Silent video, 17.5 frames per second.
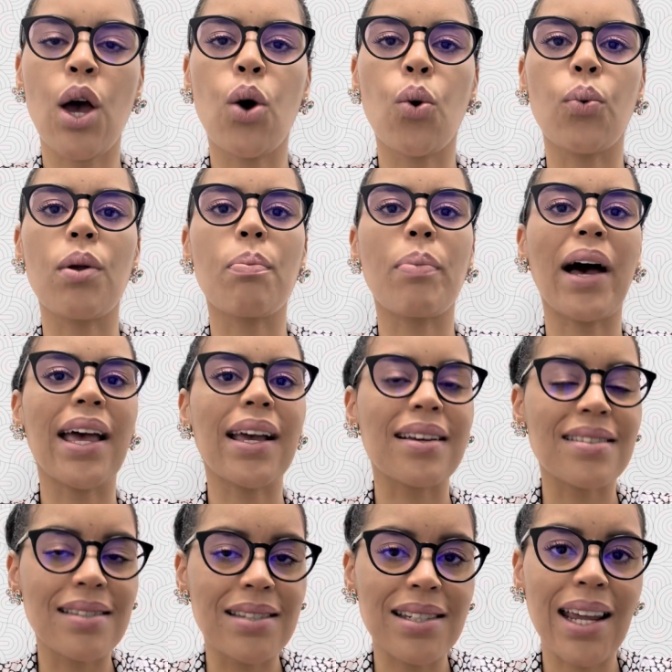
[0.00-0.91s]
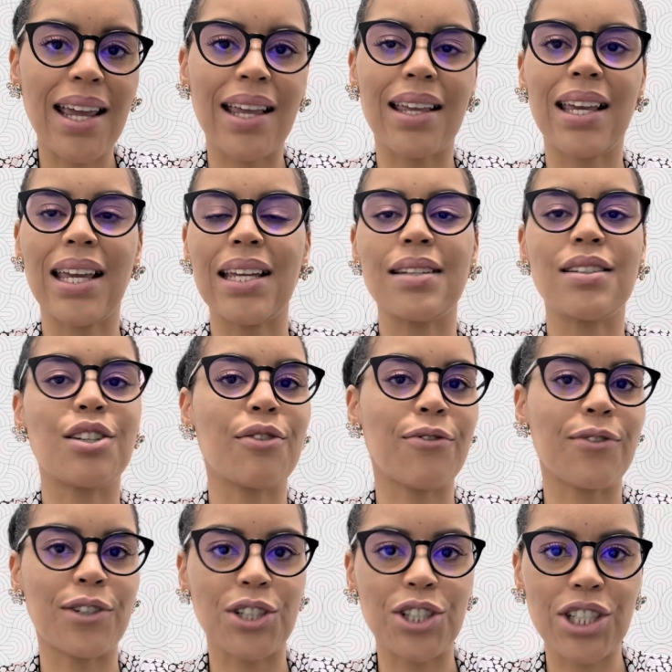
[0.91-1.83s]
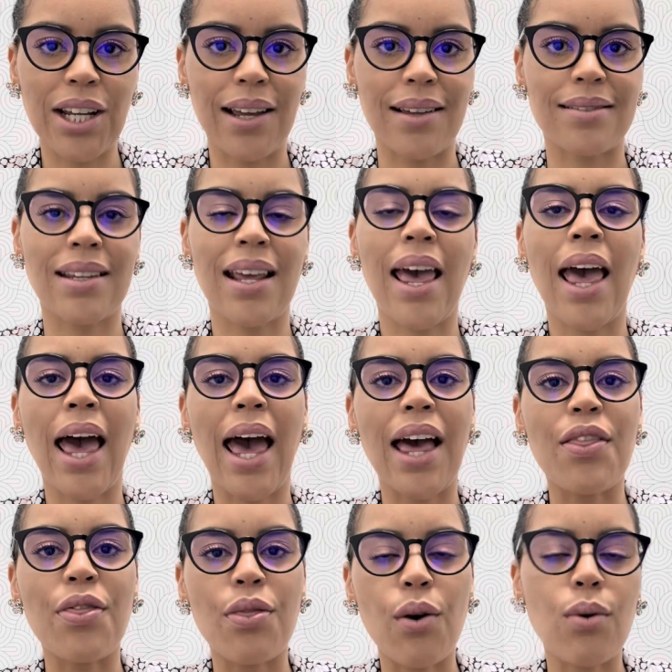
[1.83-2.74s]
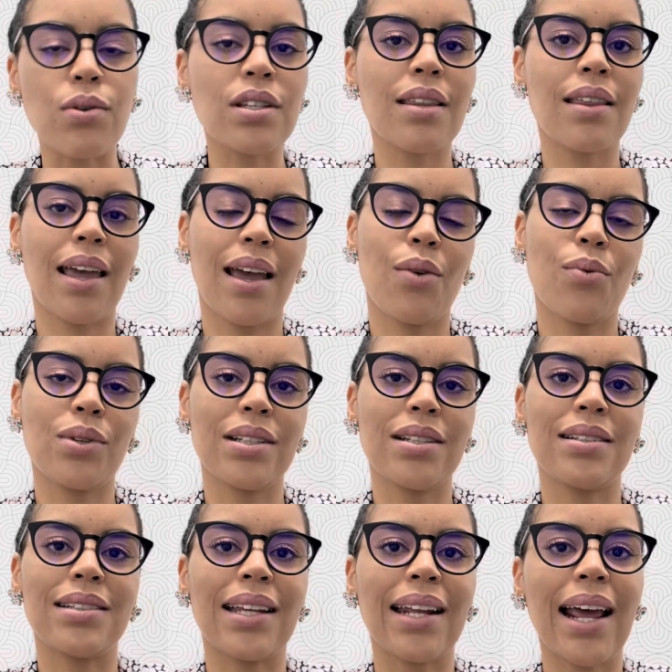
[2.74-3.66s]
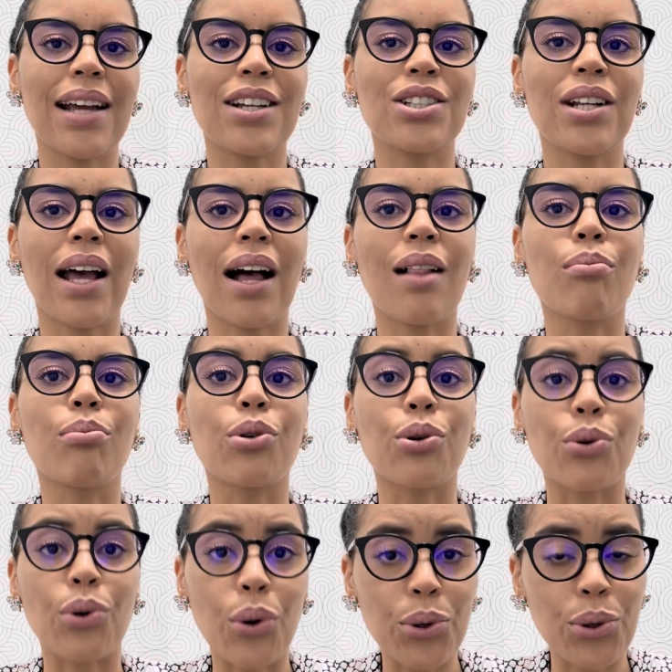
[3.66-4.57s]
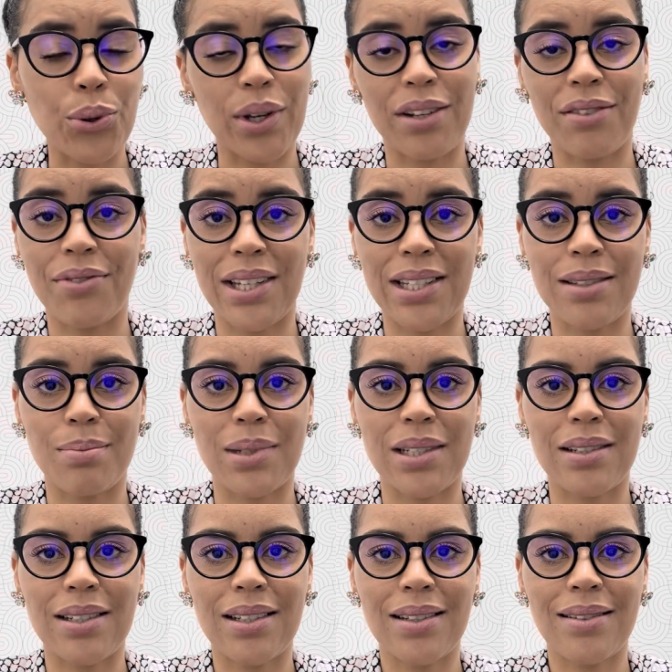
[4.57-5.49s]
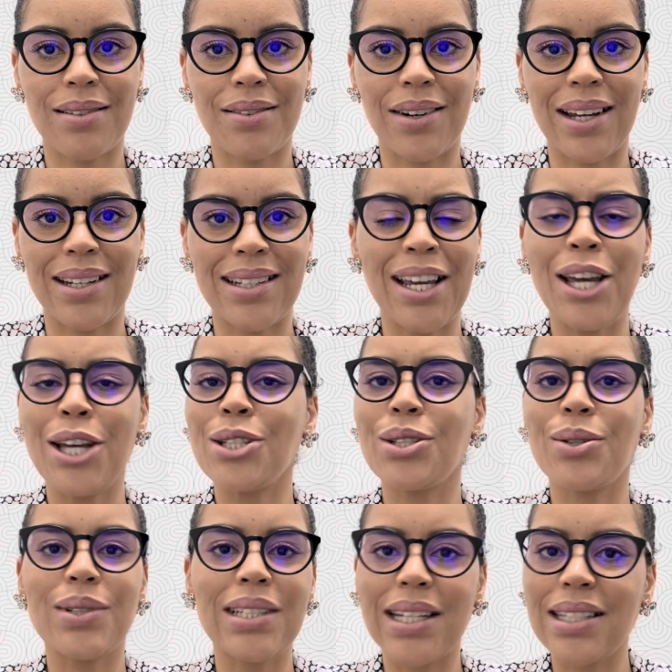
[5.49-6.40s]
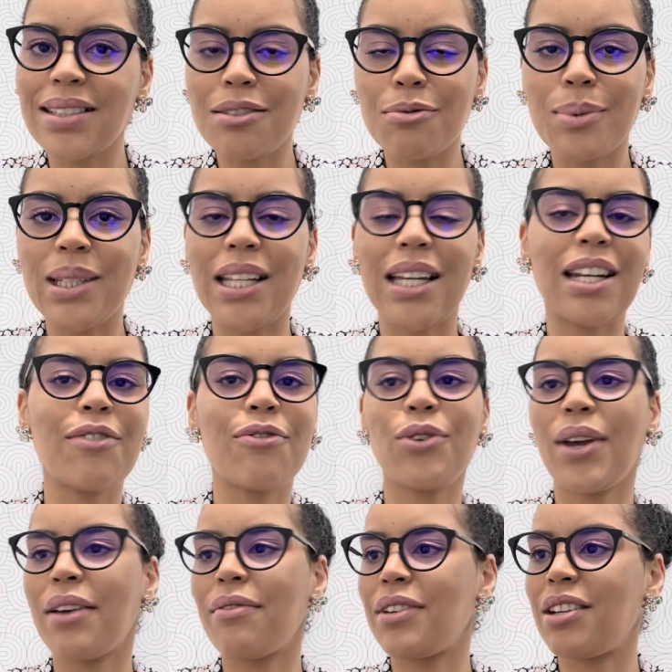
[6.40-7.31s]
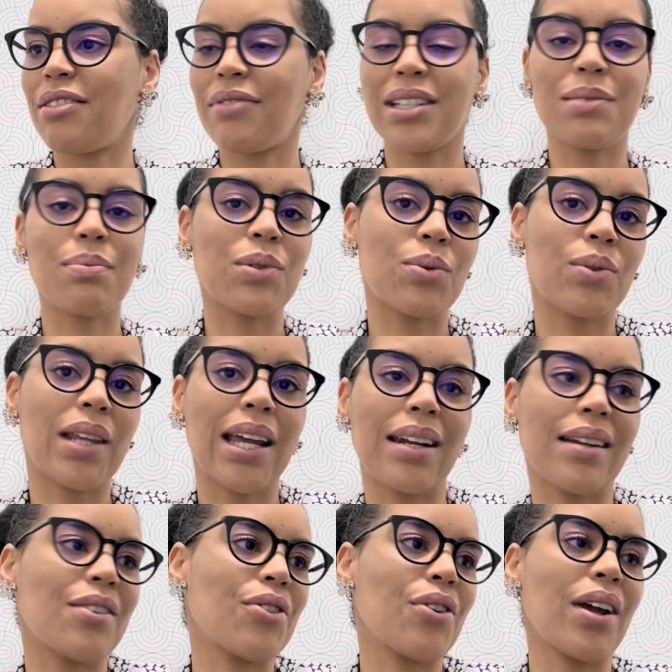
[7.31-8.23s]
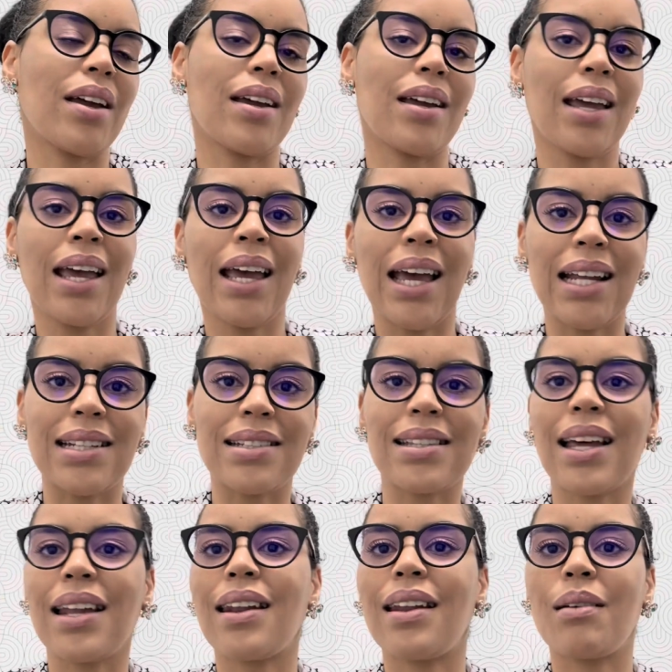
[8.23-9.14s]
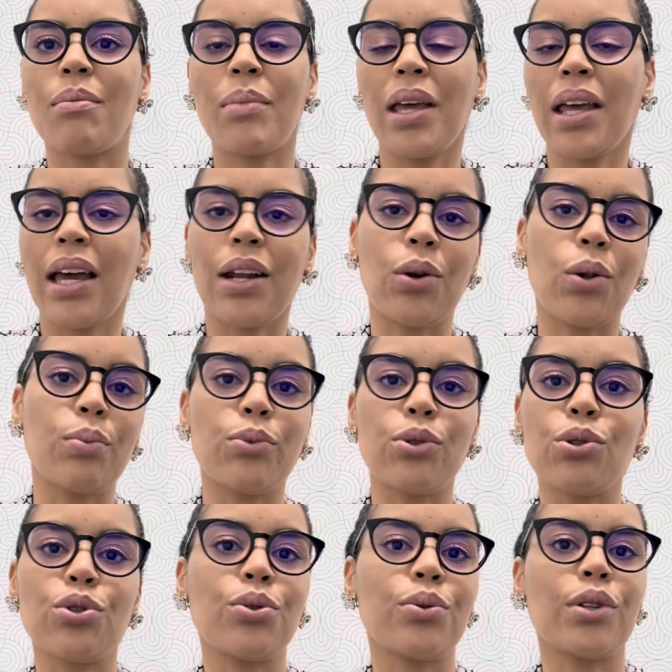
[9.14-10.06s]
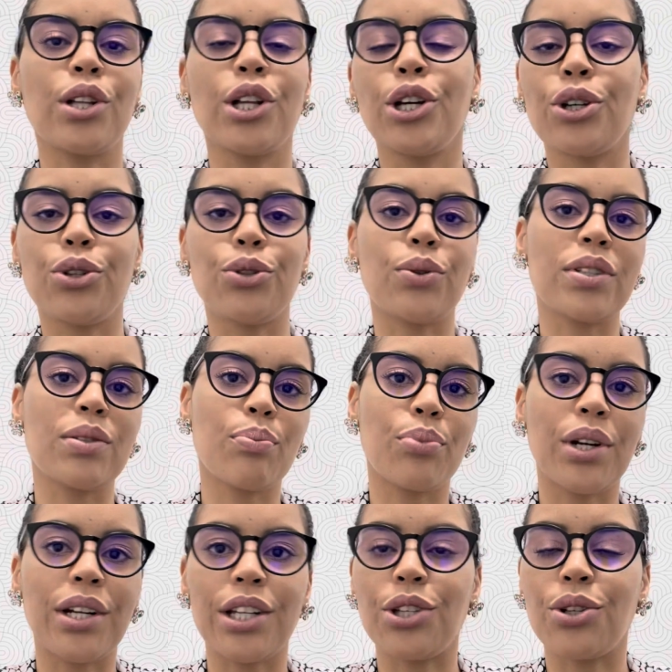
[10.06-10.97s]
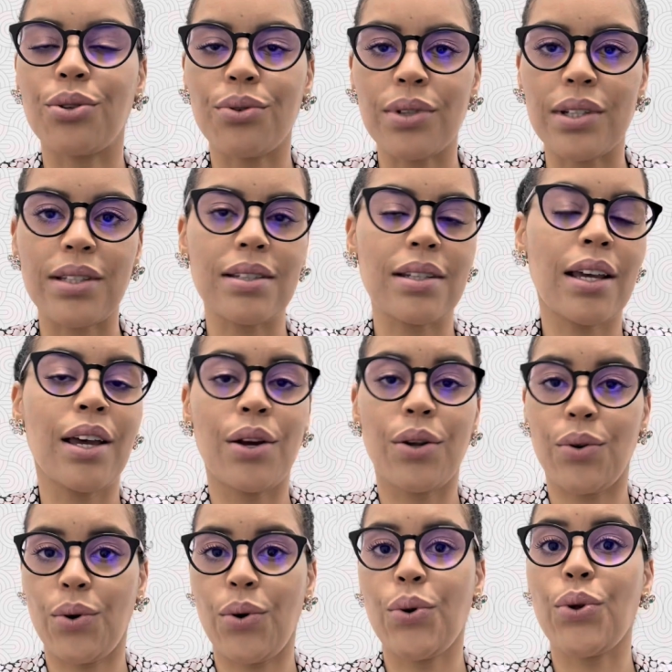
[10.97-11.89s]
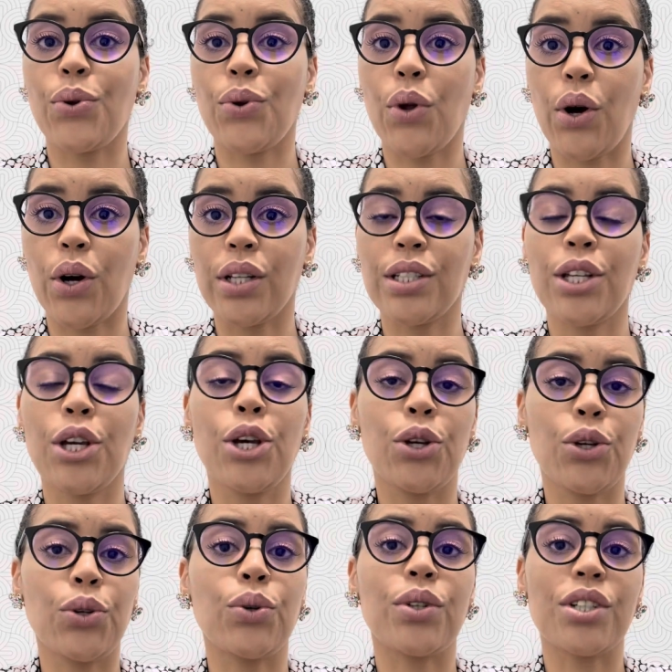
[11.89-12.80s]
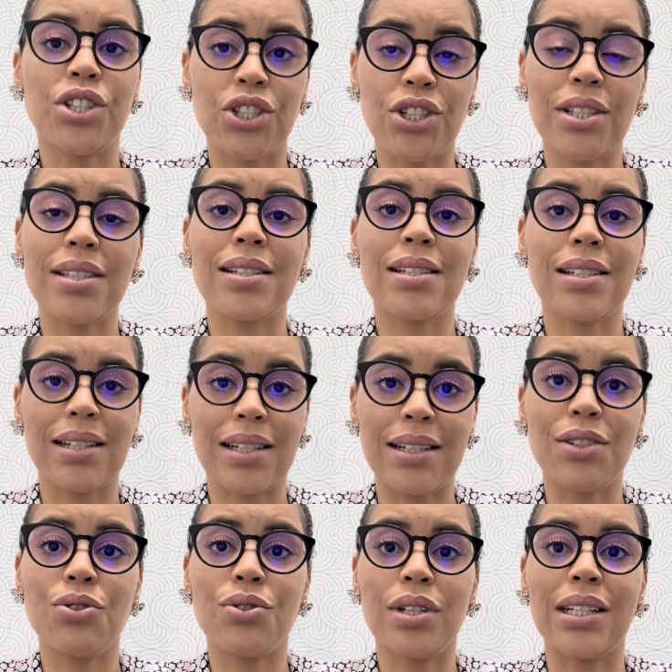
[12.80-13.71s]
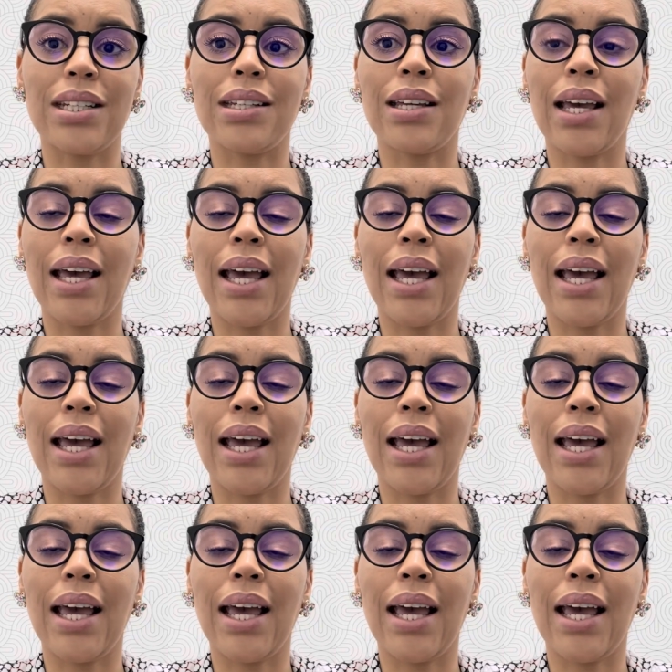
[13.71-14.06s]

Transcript: We're buying a stake in different shares. And those are the equities that actually help grow your investment, right? So it doesn't mean that if you have an investment with Allan Gray and Sanlam and Old Mutual, you're spreading your risk. No, you're not. You're just literally